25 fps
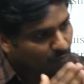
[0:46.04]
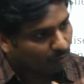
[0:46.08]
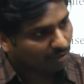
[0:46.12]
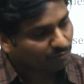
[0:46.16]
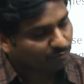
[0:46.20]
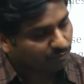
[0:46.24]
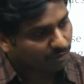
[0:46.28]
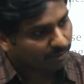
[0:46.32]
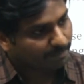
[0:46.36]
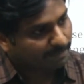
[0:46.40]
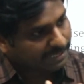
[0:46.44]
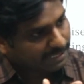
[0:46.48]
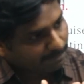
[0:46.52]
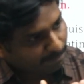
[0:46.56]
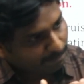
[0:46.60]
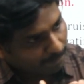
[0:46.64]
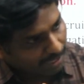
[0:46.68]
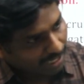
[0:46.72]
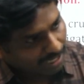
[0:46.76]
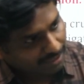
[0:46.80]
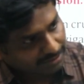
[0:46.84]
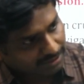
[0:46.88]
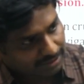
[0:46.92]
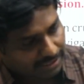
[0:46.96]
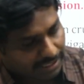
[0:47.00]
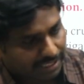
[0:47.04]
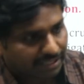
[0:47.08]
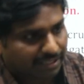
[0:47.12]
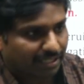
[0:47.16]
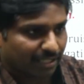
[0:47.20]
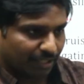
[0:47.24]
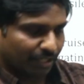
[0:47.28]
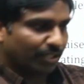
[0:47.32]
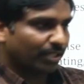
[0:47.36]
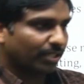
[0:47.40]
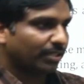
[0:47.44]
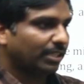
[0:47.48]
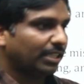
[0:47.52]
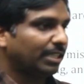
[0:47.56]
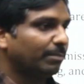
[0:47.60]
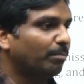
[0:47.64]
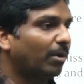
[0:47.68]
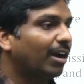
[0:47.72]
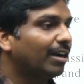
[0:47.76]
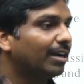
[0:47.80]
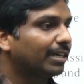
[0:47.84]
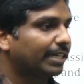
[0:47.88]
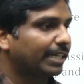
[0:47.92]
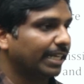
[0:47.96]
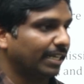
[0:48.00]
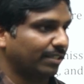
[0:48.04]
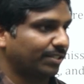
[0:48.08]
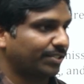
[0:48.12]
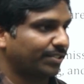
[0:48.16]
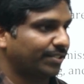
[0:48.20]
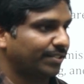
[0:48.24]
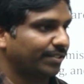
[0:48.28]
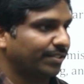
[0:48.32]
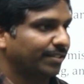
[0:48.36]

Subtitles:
would be the path that the ball takes?